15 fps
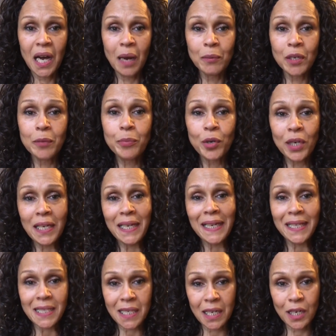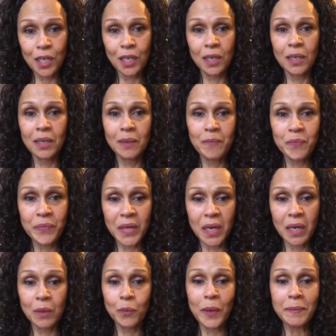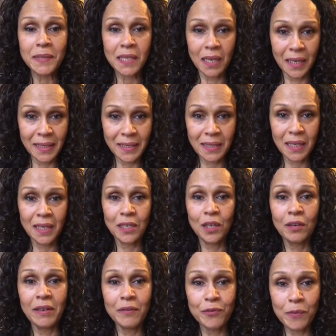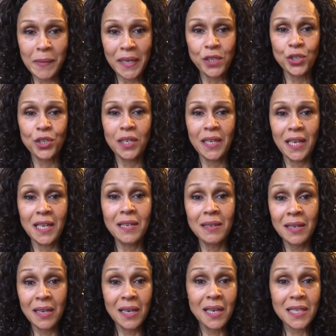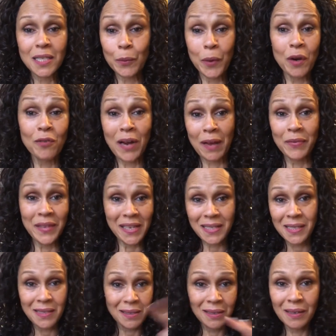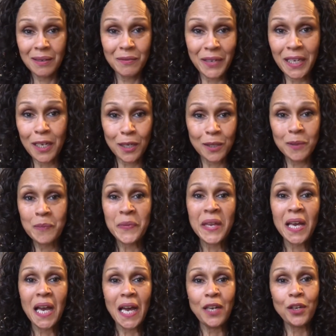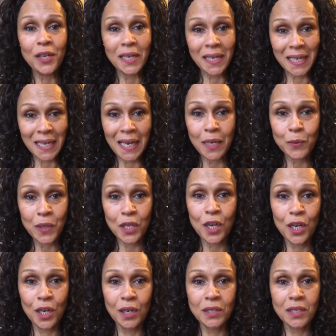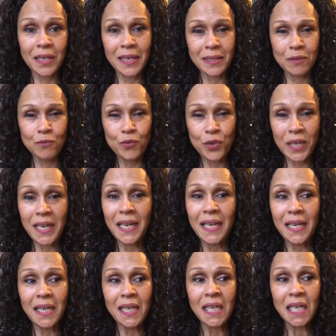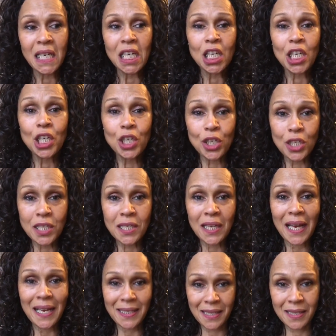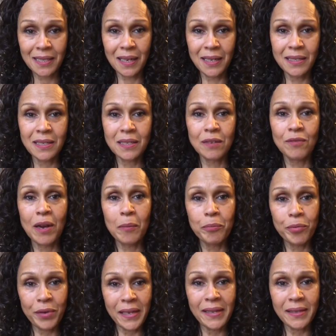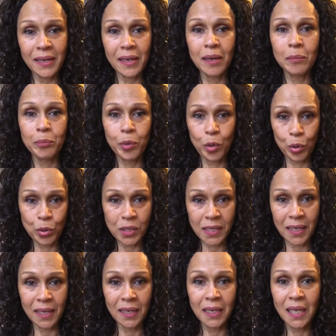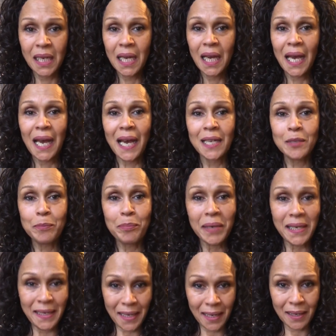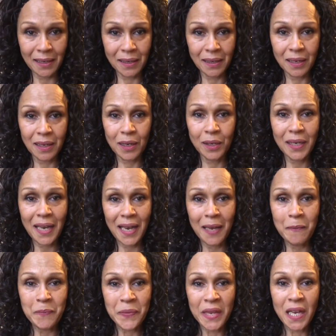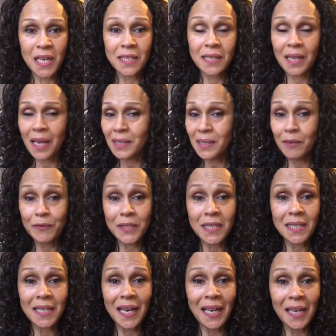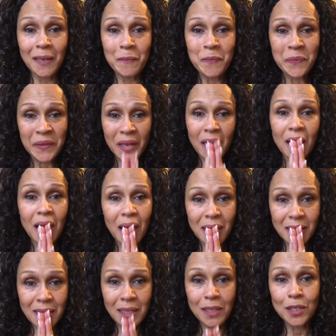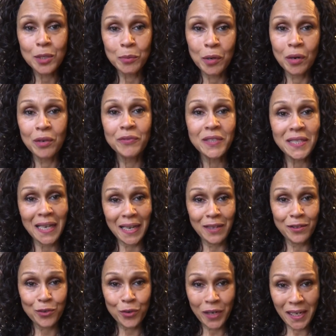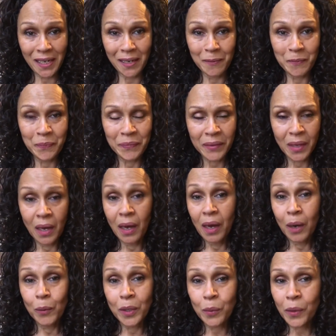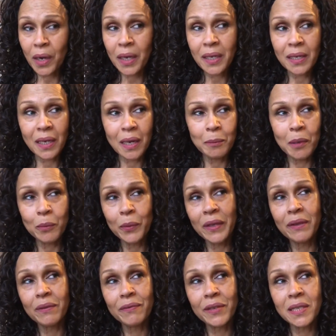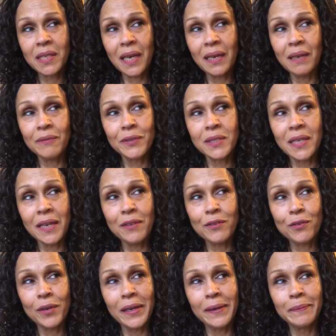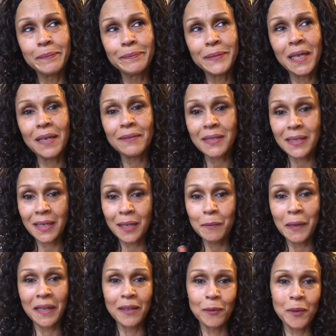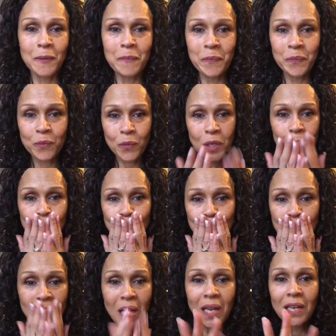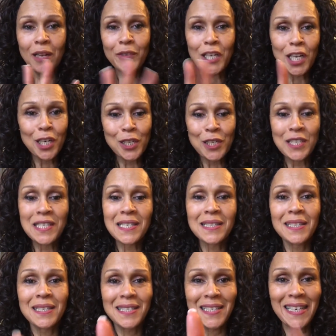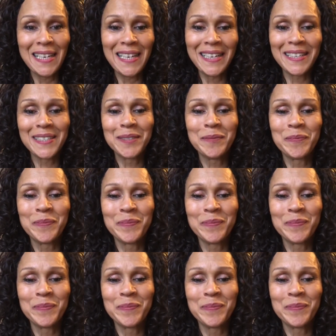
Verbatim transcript: I'm going to put a link to her uh, website and her information in somewhere around this video and you can connect with her to get some really good exercises around breathing and pausing and being okay so that's it for today I'll see you tomorrow for day three I wonder what I can come up with for, for day three I'll have to think about that one Love you loads. See you later.